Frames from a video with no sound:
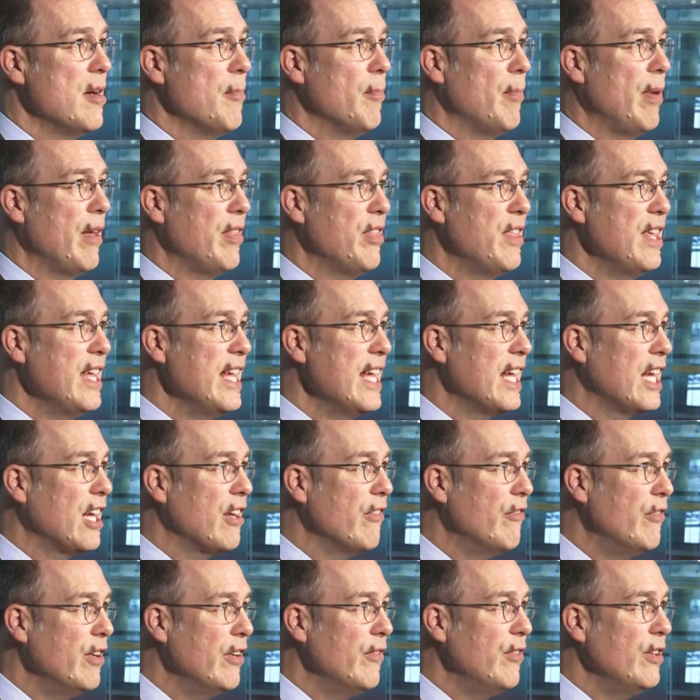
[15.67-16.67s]
but the
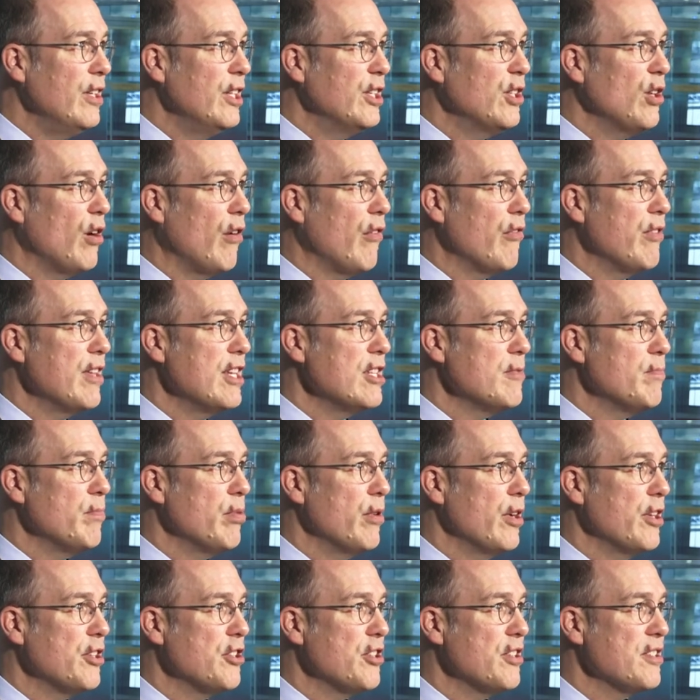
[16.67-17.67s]
equivalent of these
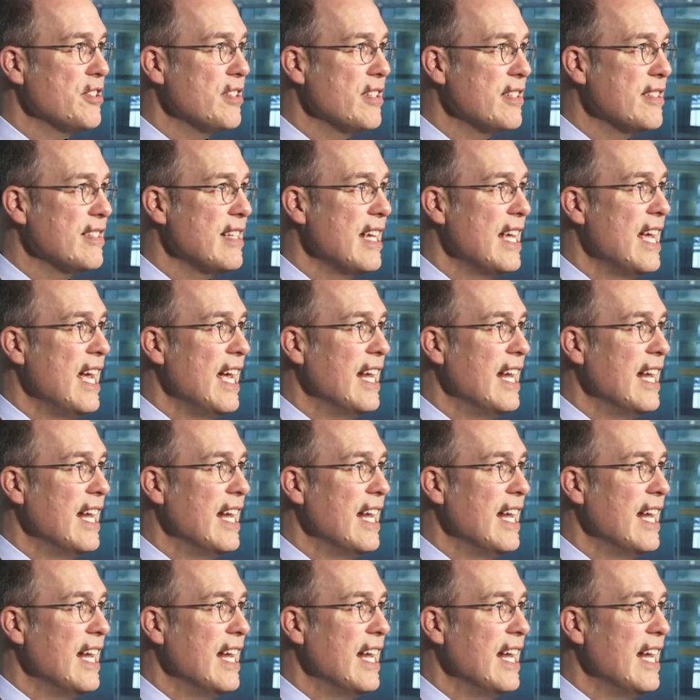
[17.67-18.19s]
purchases